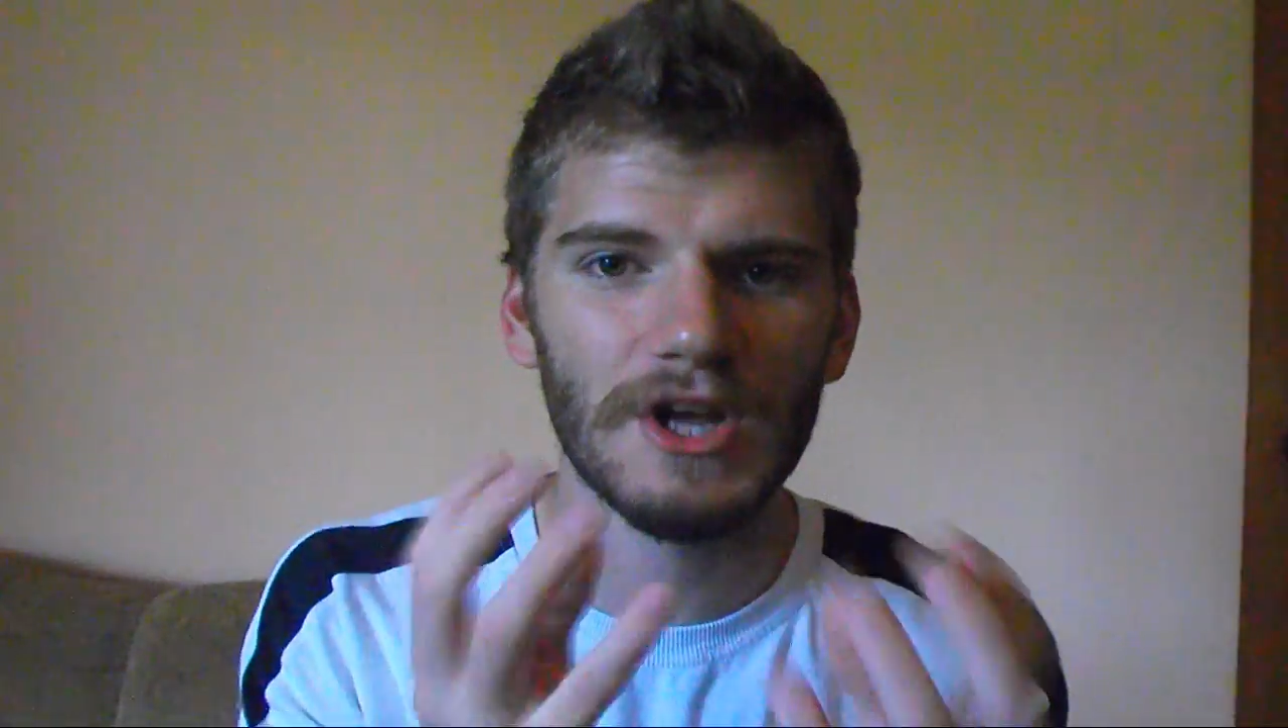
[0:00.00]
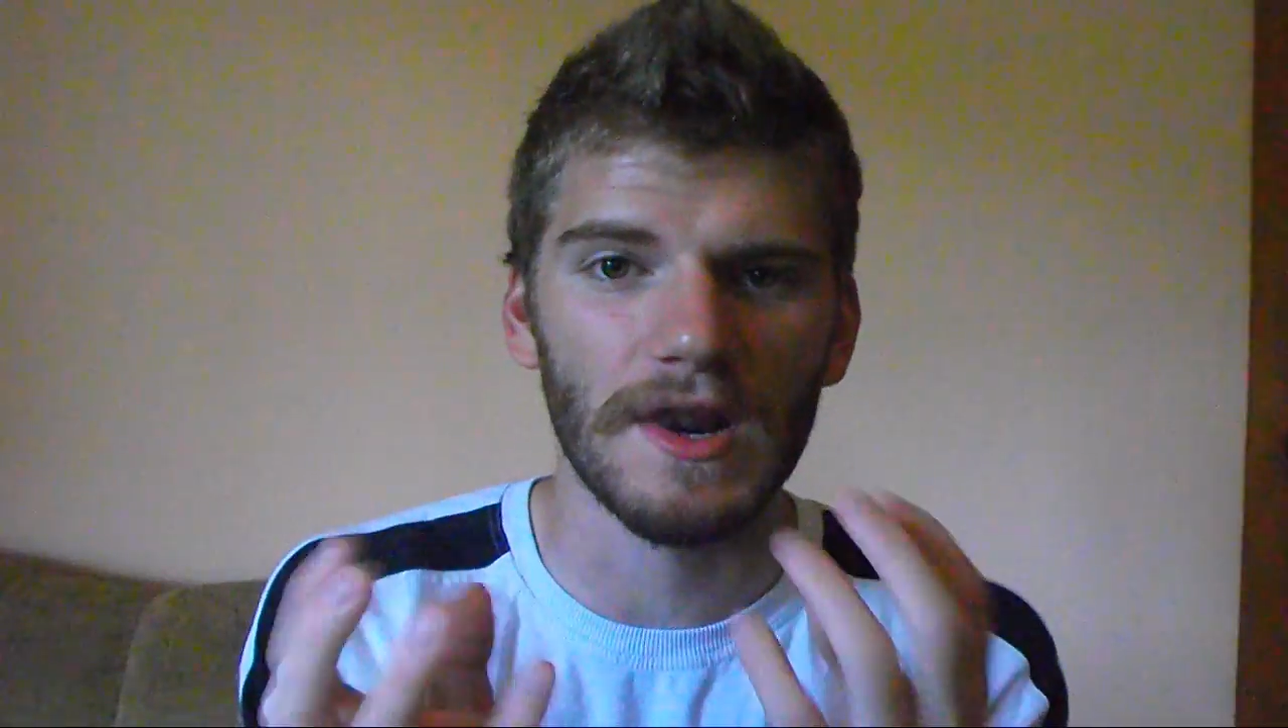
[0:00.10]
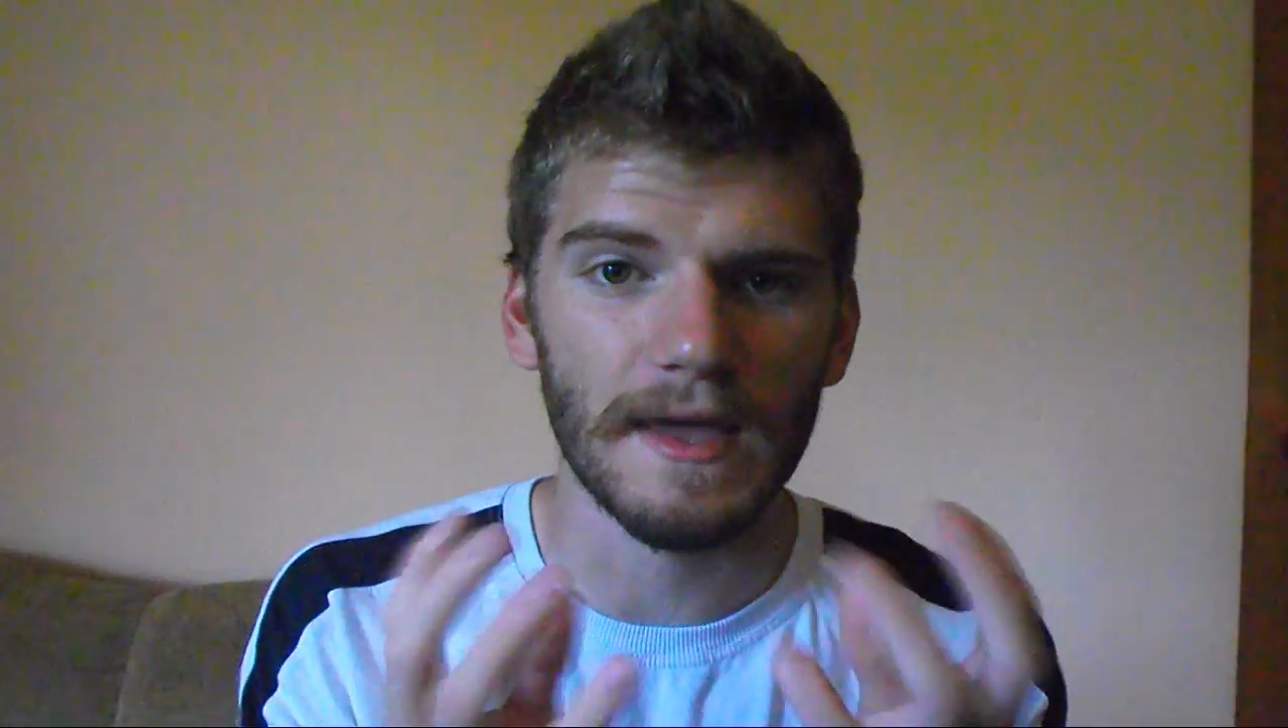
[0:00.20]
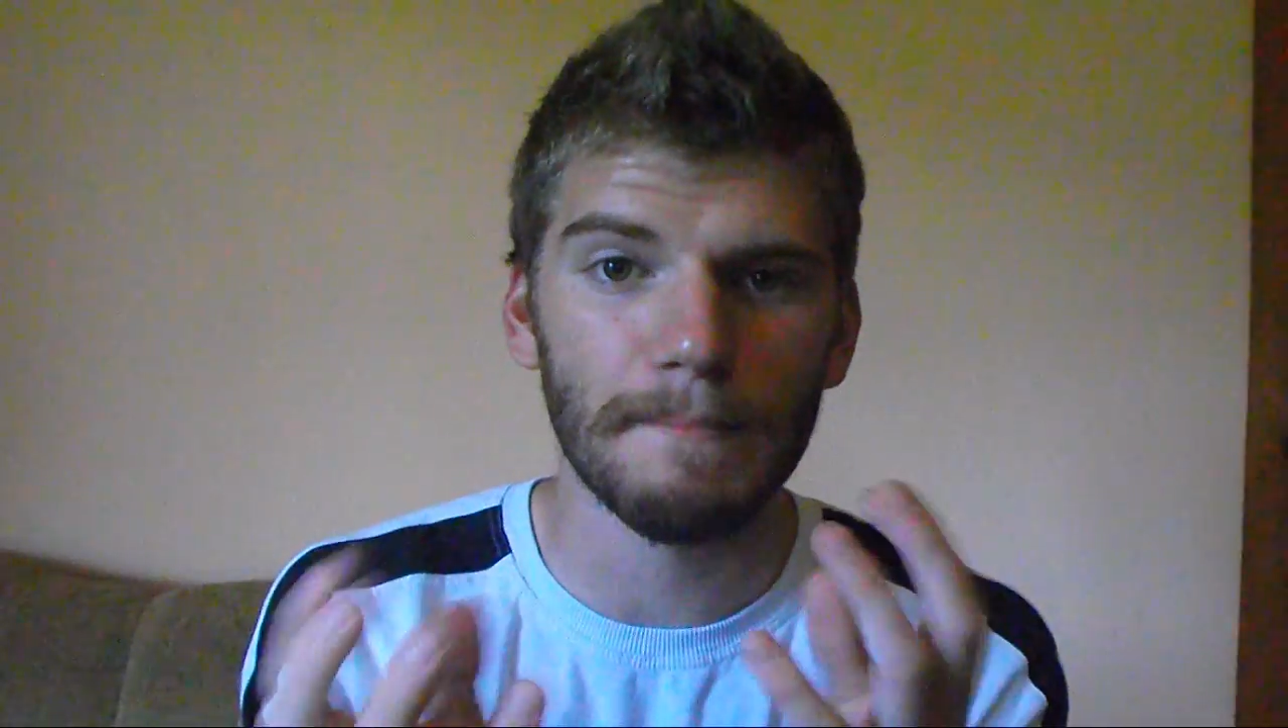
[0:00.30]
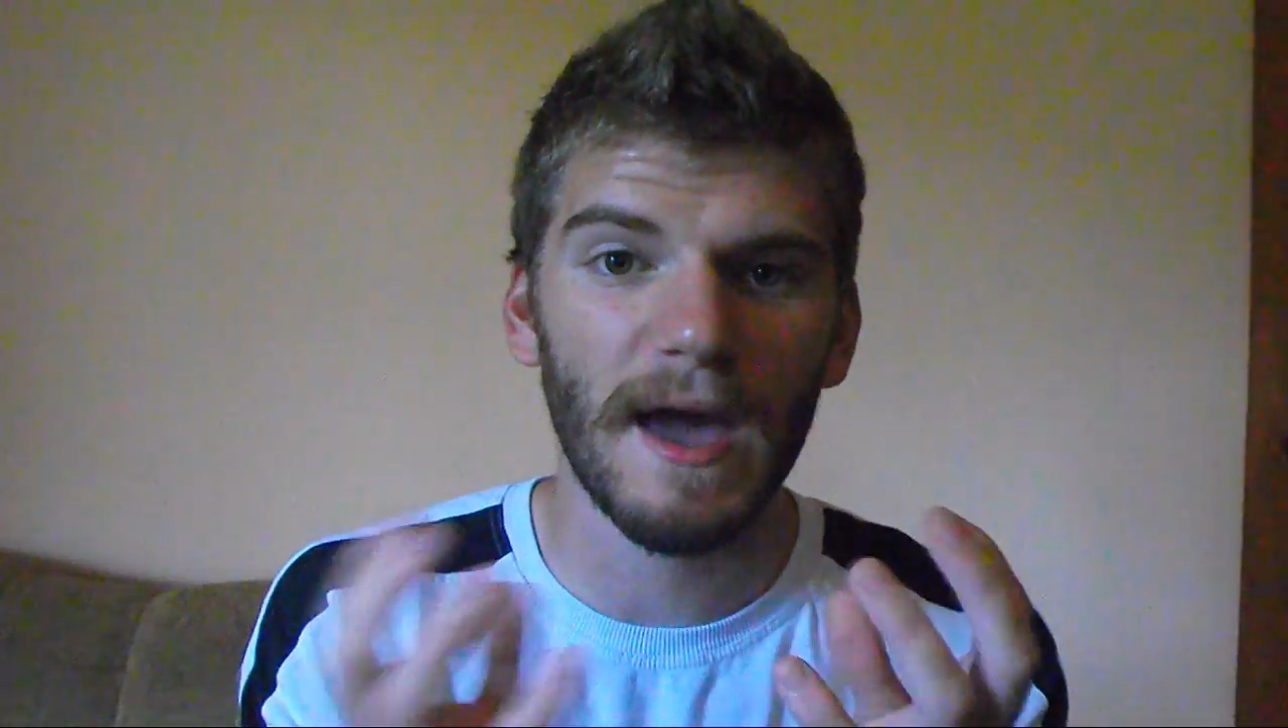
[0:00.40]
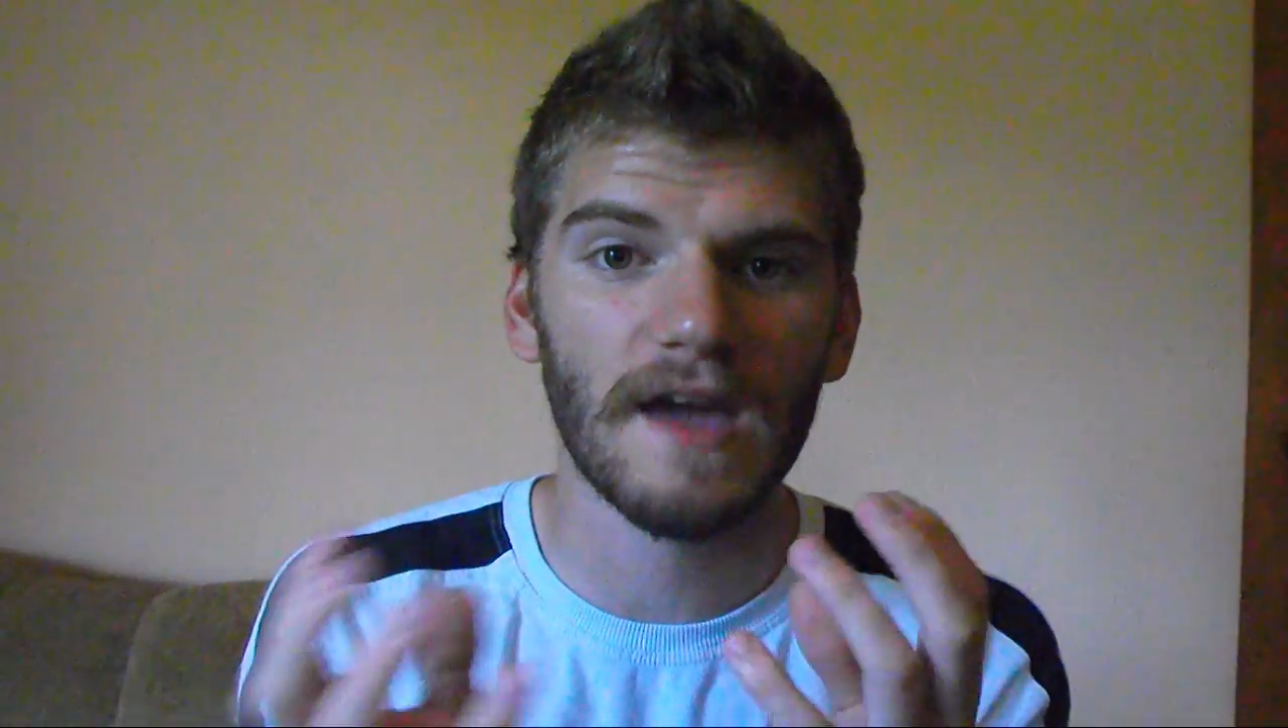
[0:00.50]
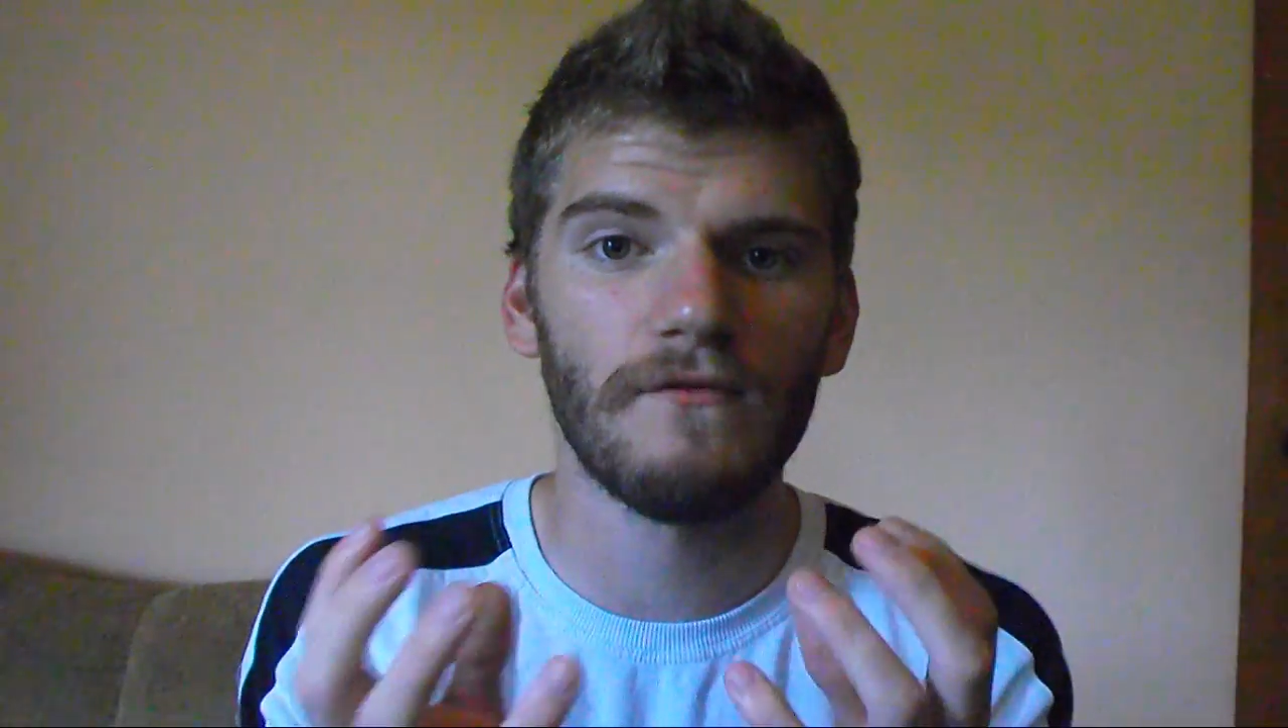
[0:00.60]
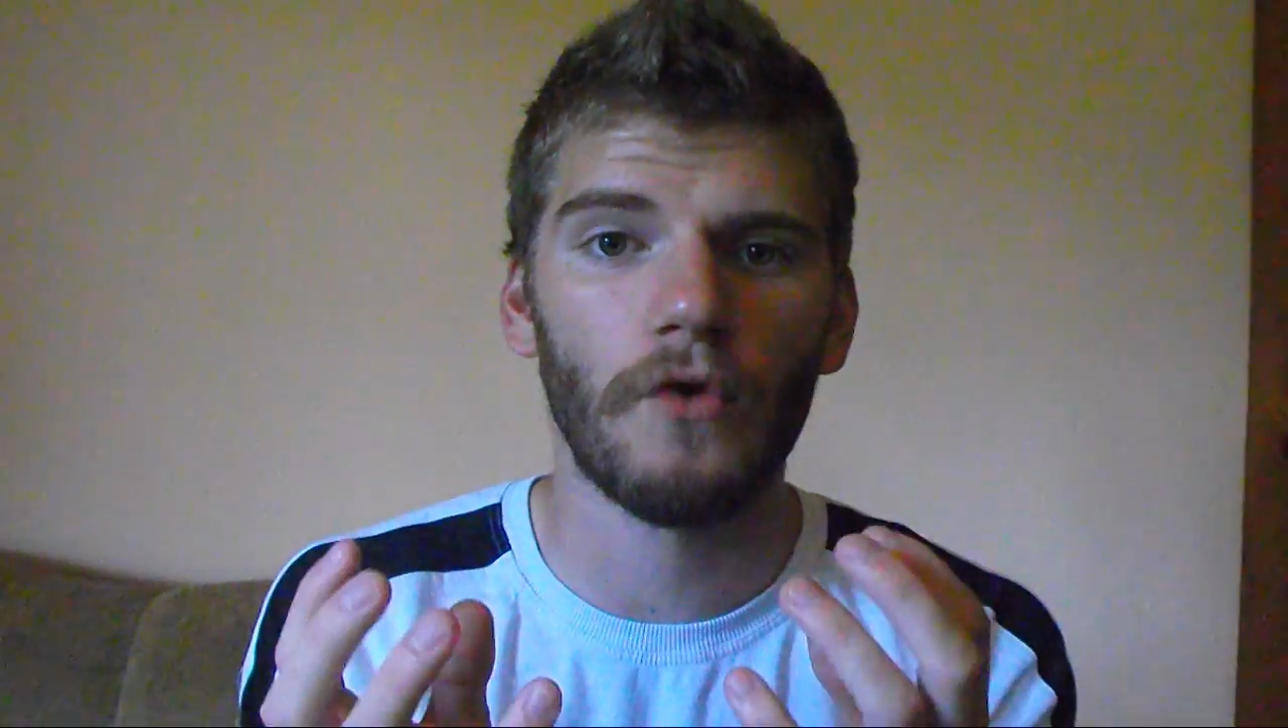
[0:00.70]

jiggling back